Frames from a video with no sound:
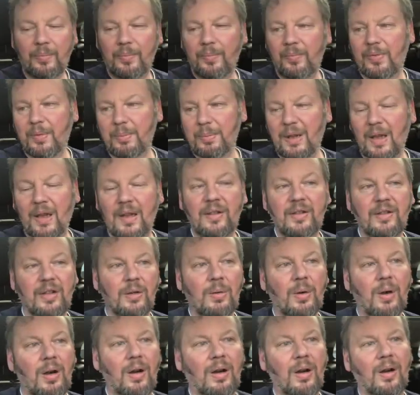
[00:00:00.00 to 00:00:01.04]
from getting
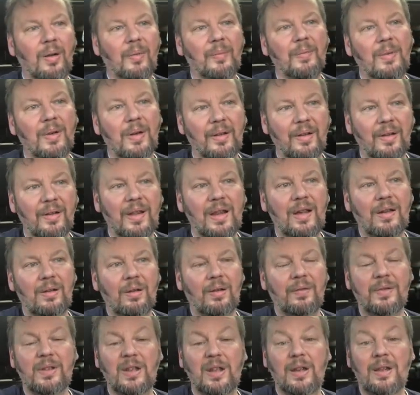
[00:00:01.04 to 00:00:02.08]
too hot, and then
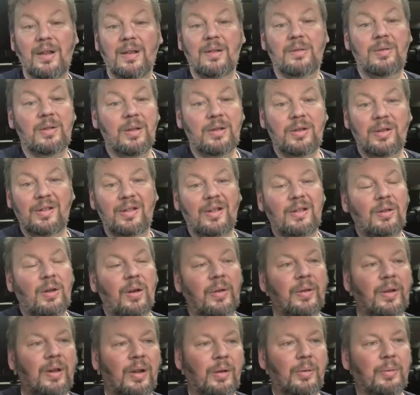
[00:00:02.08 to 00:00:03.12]
obviously you just
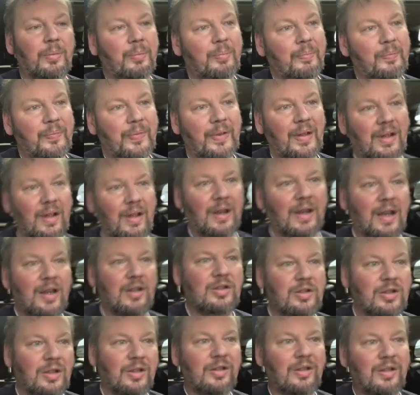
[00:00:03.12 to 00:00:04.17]
got no
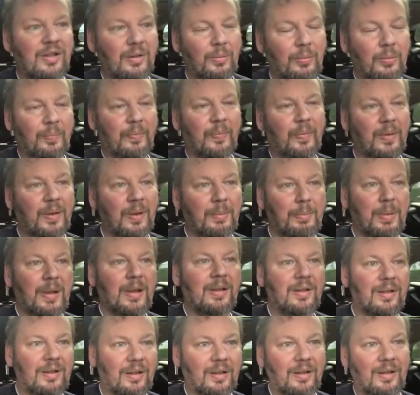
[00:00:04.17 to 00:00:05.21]
connection to
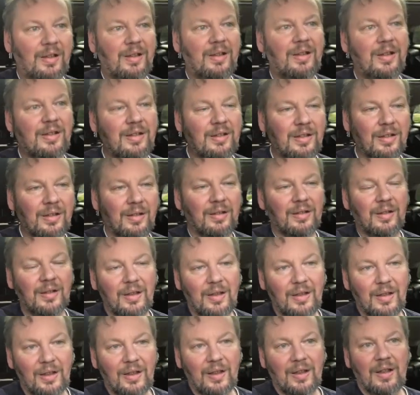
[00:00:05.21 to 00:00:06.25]
bits that needed
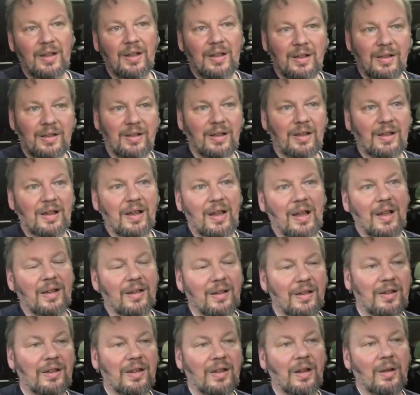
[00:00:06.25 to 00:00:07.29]
to connect.
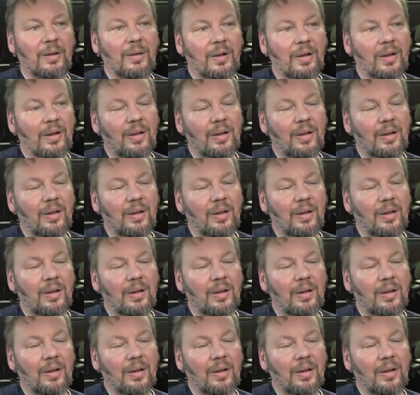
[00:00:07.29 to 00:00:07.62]
So